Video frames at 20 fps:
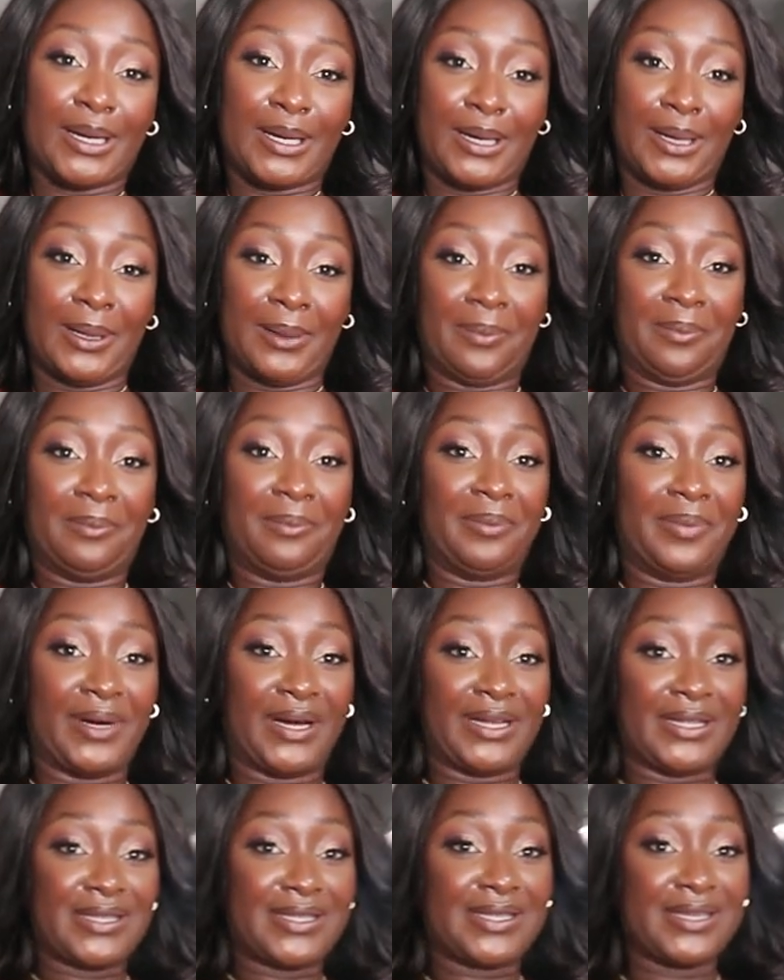um,
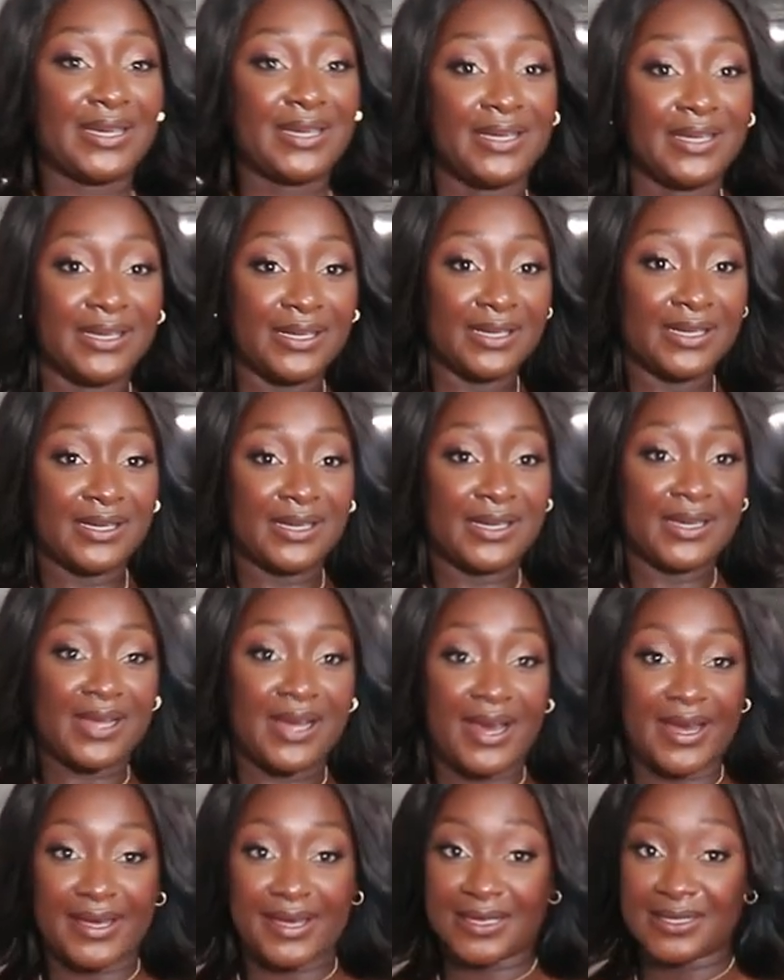but
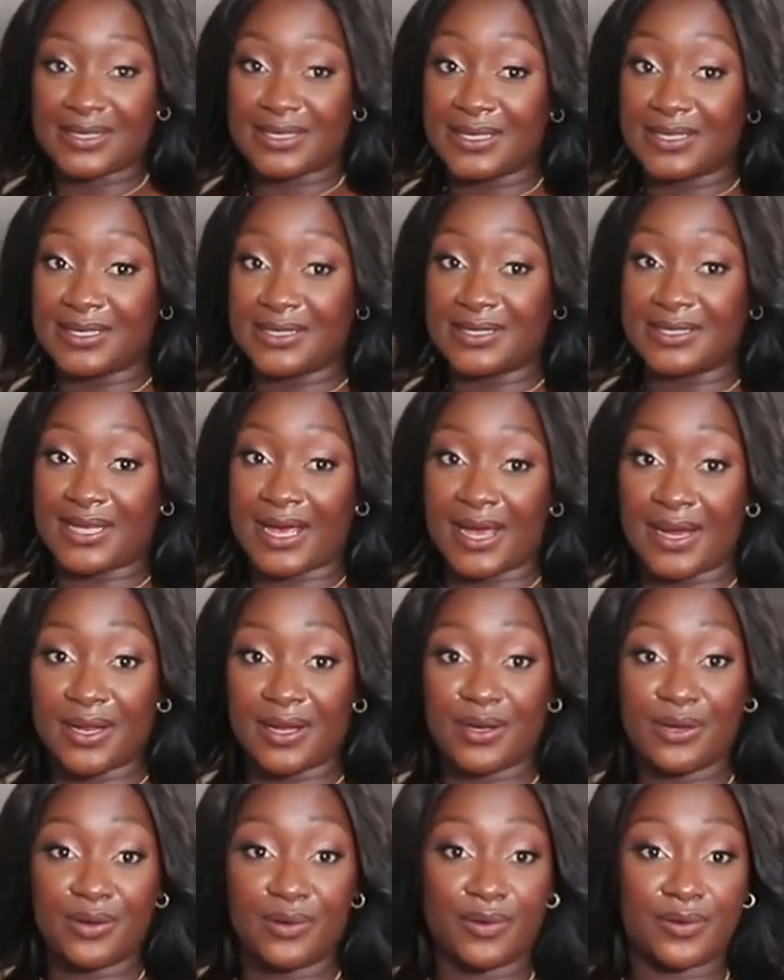I guess the designer
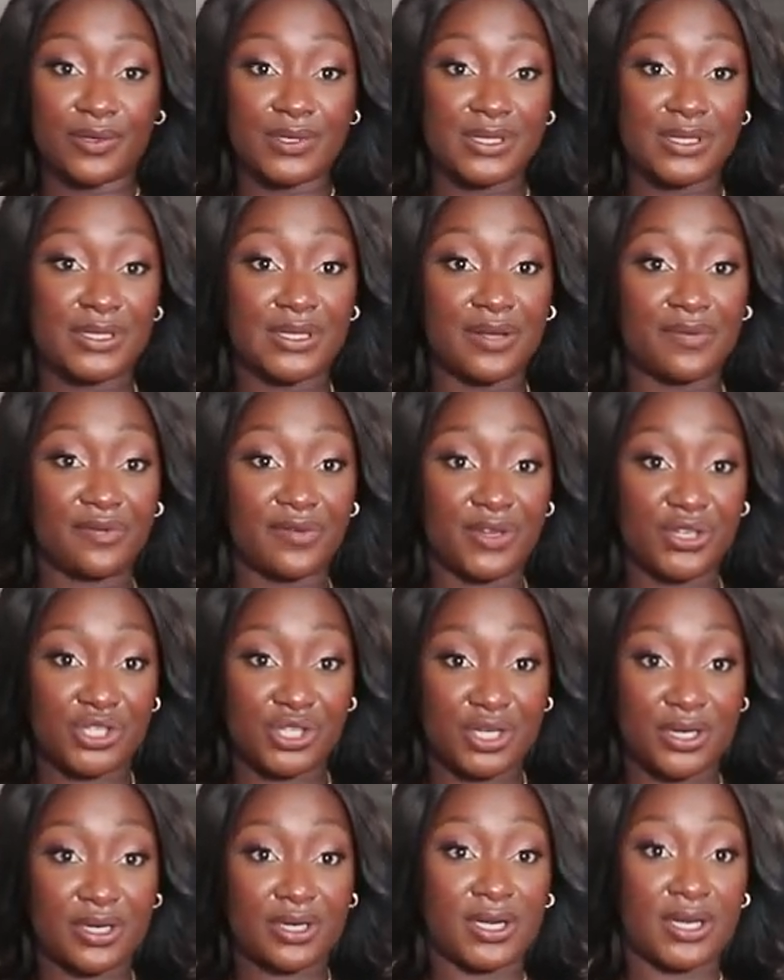knows the
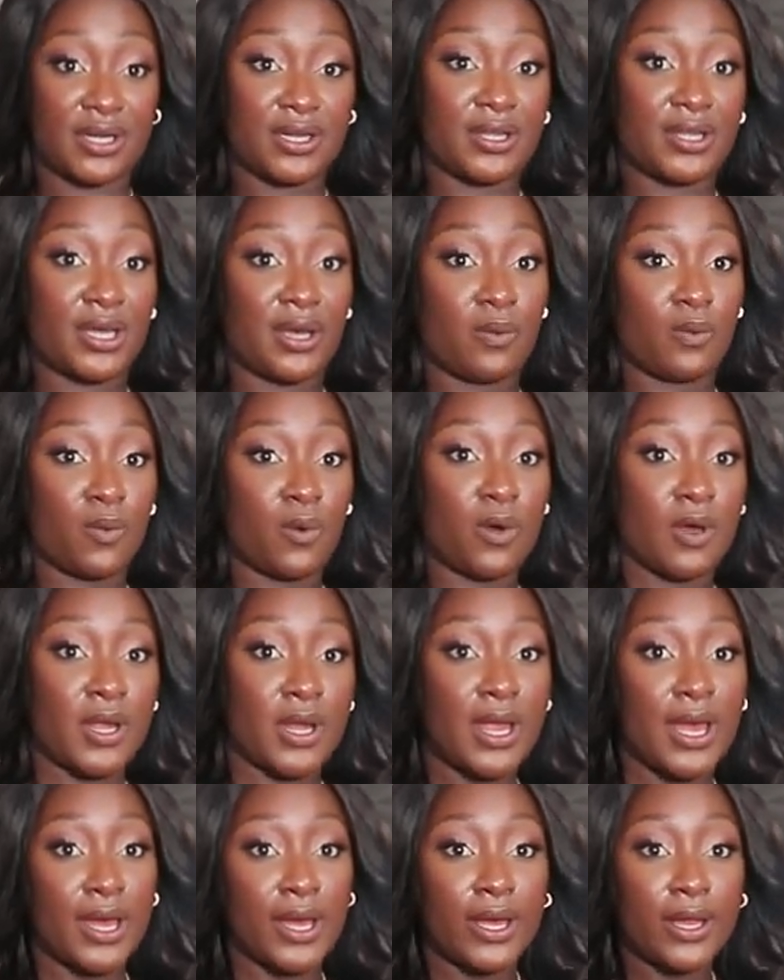vision that they
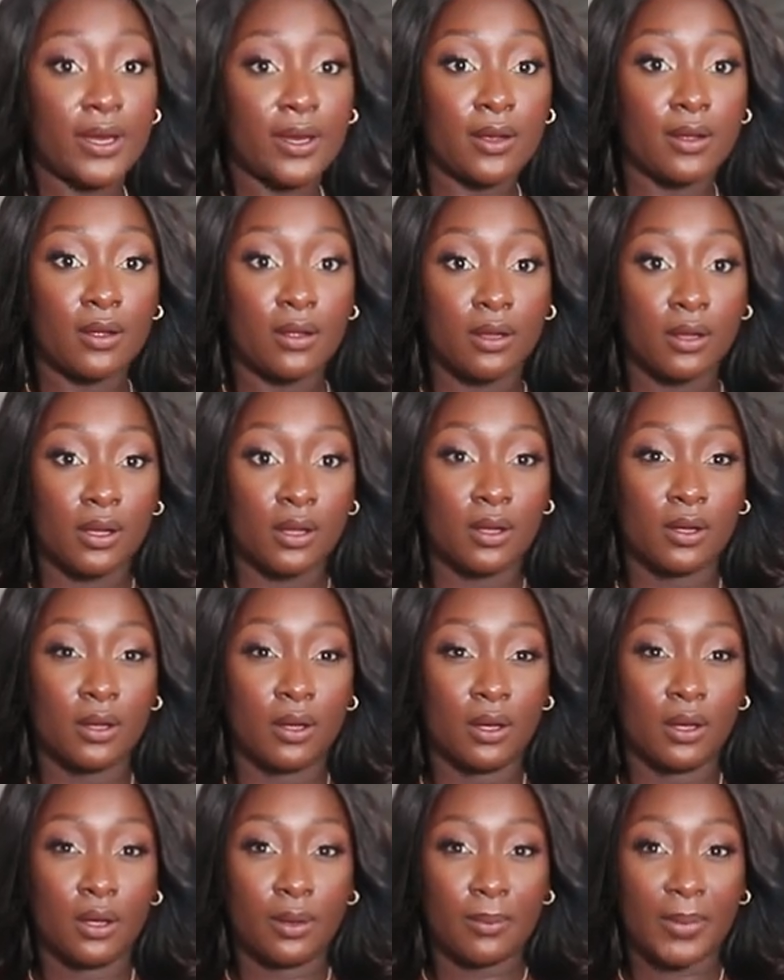wanted,
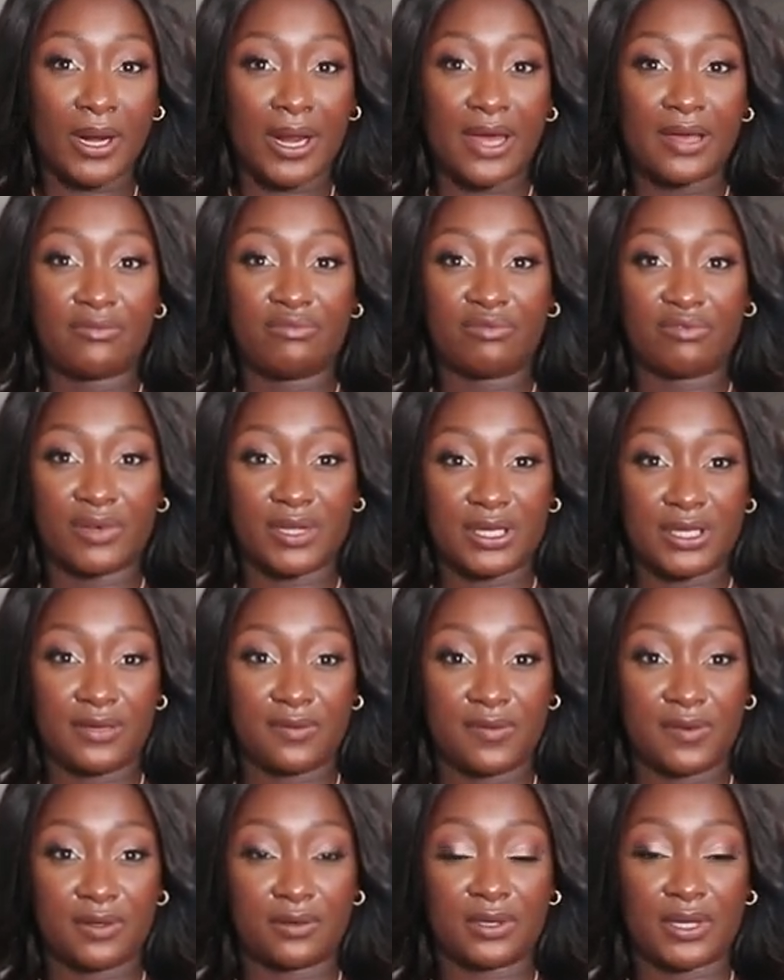but I really
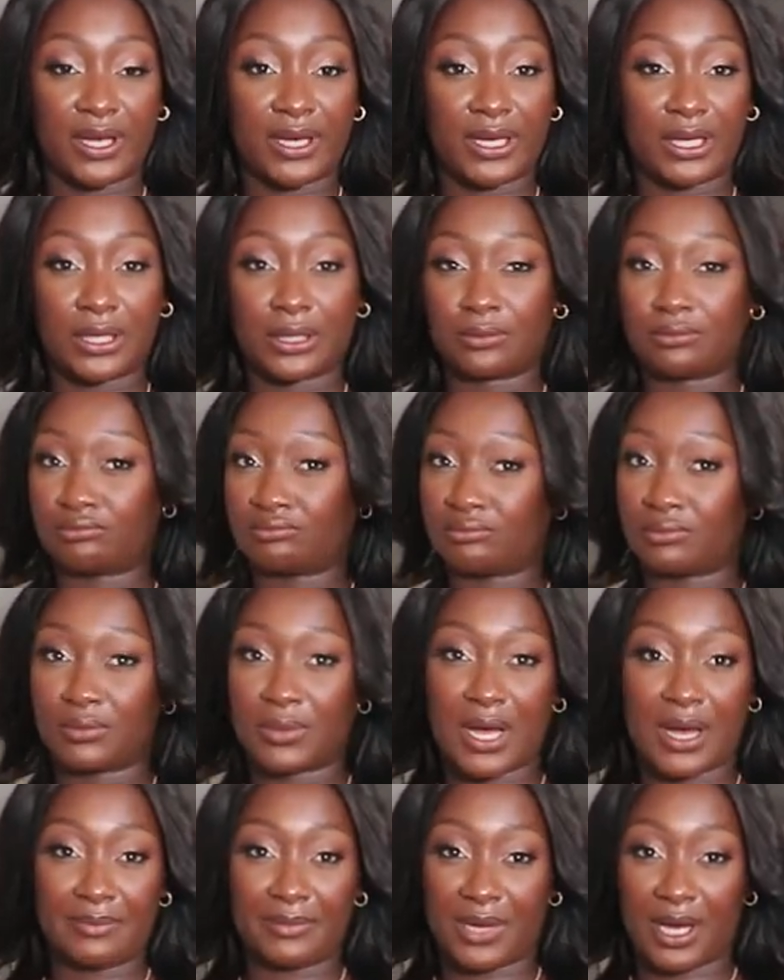feel like
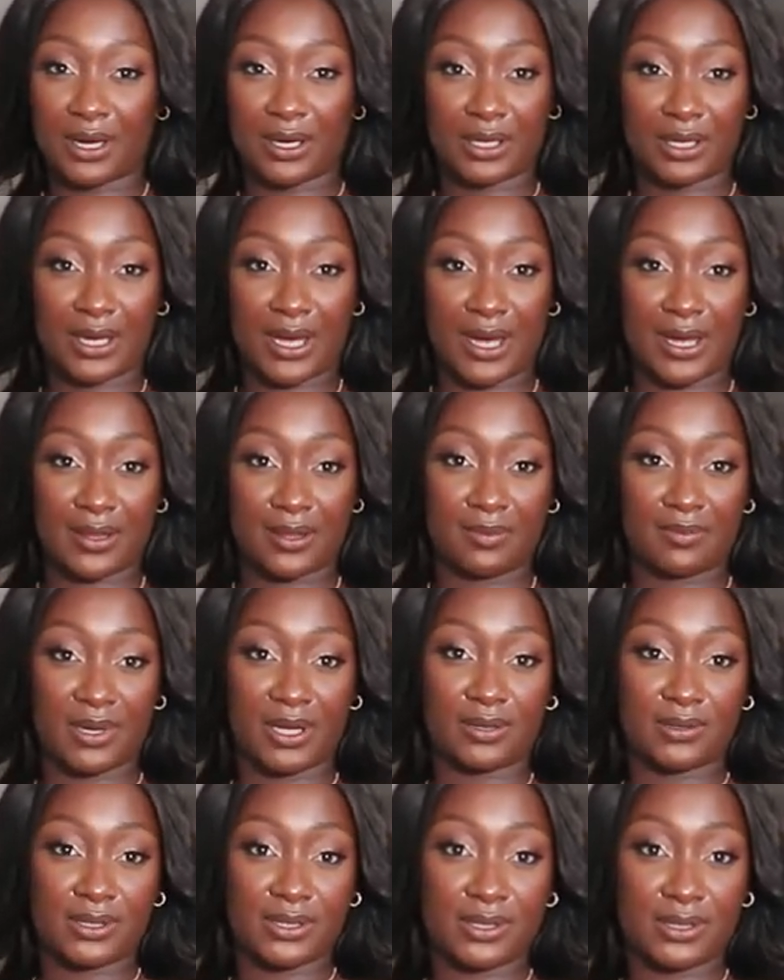I'm not gonna add the
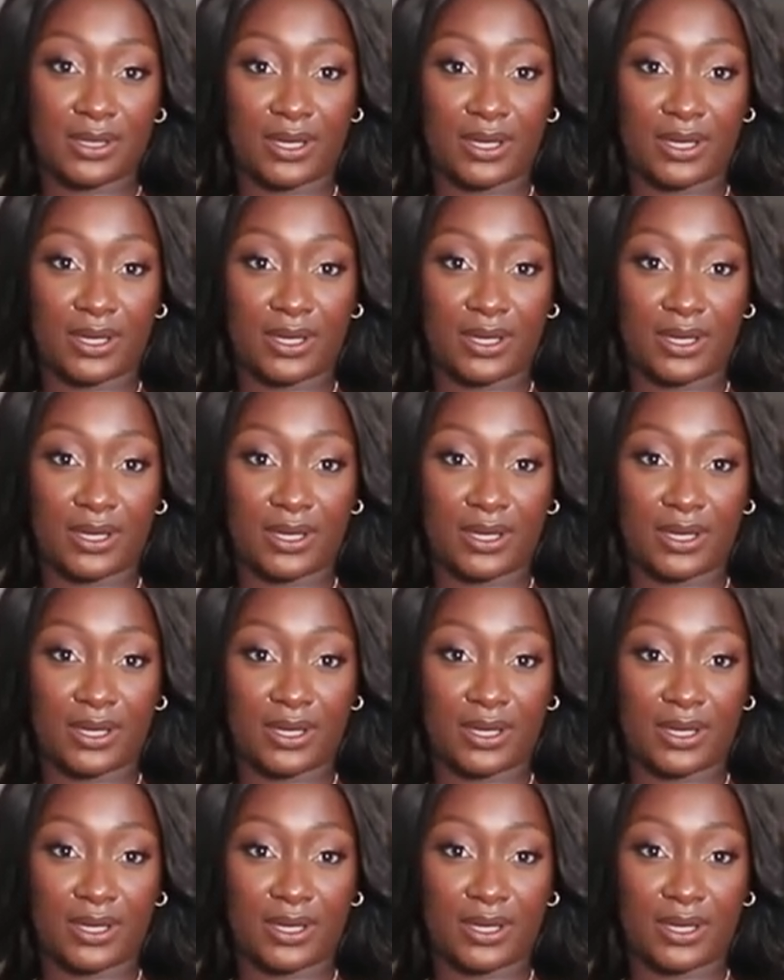belt.